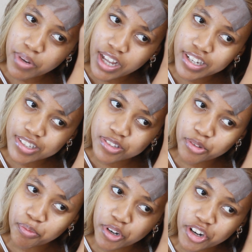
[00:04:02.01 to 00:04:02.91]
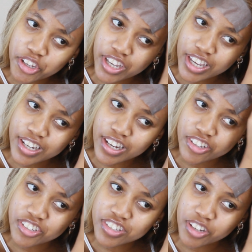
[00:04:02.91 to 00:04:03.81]
pluck, is you put on your head
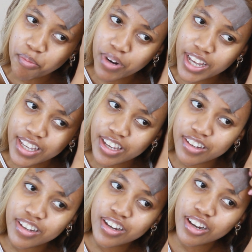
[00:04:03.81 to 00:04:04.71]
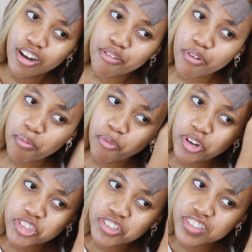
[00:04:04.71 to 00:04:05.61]
and you just start plucking from
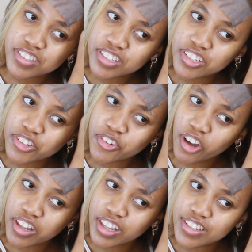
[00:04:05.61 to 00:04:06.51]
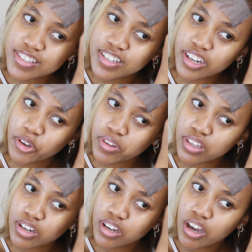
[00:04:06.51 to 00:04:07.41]
what you see, rather than sitting with
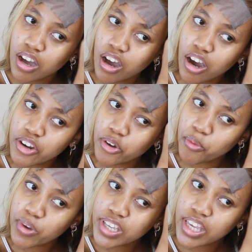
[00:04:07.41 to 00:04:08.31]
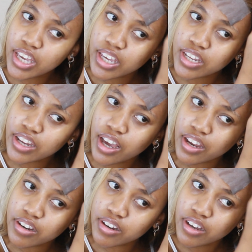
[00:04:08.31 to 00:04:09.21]
it on a wig head
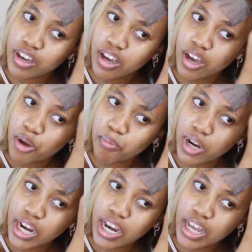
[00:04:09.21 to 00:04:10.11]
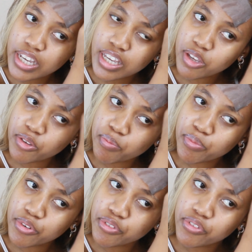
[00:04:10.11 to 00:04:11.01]
and plucking
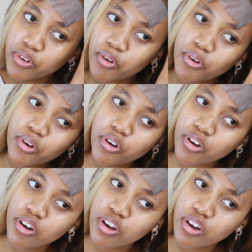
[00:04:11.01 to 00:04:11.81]
before.